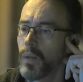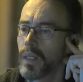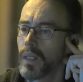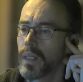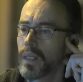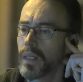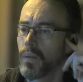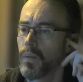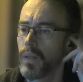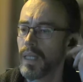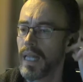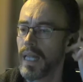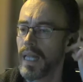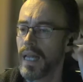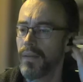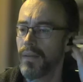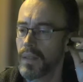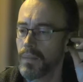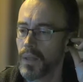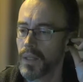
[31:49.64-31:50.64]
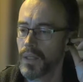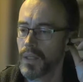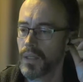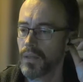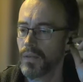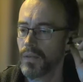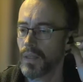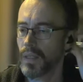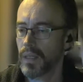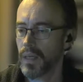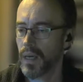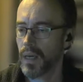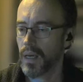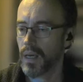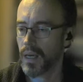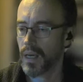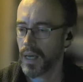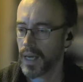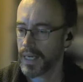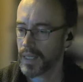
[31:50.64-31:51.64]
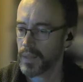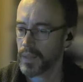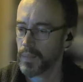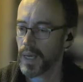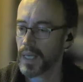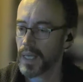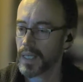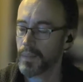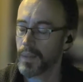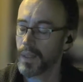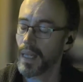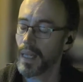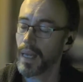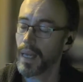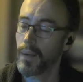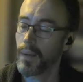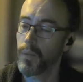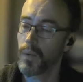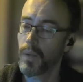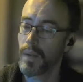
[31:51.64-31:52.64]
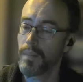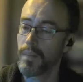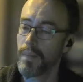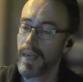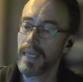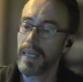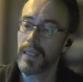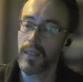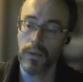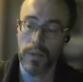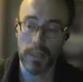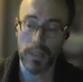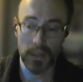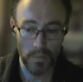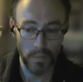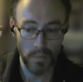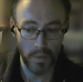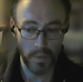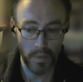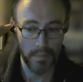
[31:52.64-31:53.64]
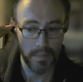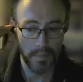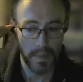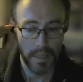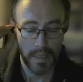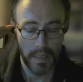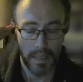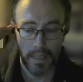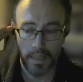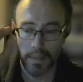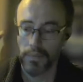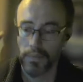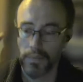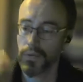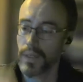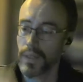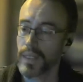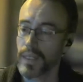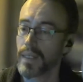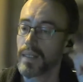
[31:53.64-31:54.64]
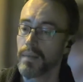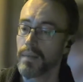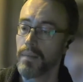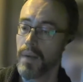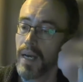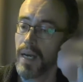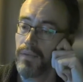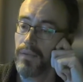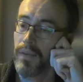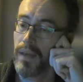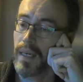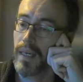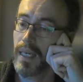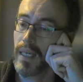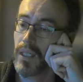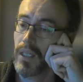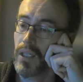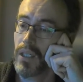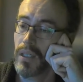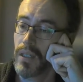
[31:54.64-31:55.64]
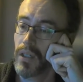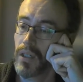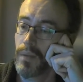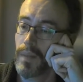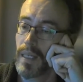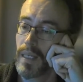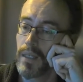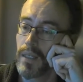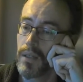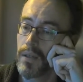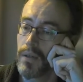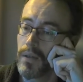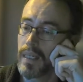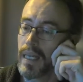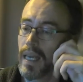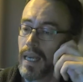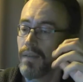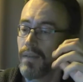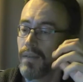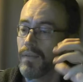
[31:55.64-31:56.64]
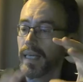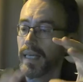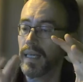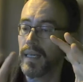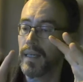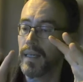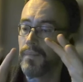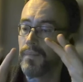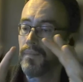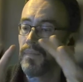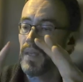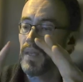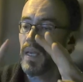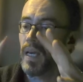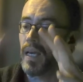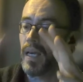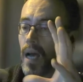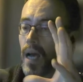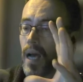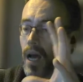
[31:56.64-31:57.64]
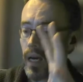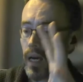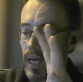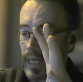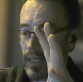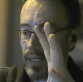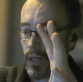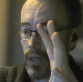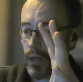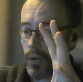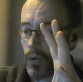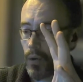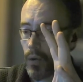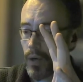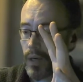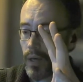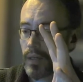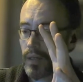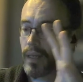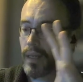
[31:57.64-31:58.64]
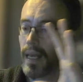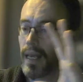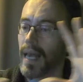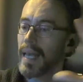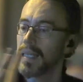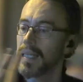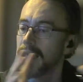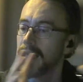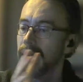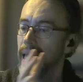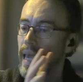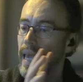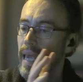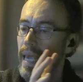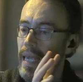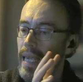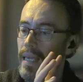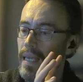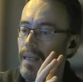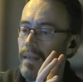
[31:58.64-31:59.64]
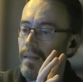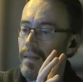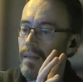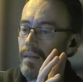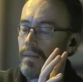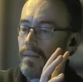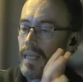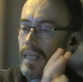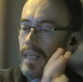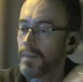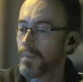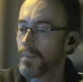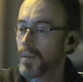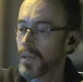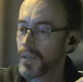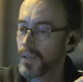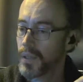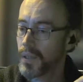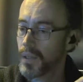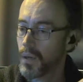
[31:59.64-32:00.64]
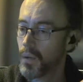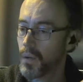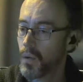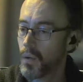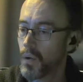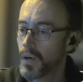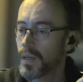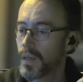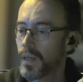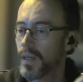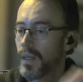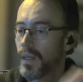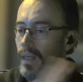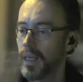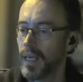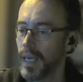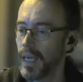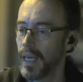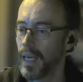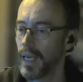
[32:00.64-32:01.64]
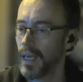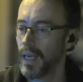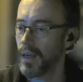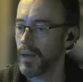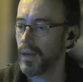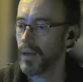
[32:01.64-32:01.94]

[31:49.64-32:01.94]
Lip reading: We'll have as much of it online as possible, and what we may do is what, for instance, the Mind Foundation in Germany do, and have like an online cohort and a in-person cohort, all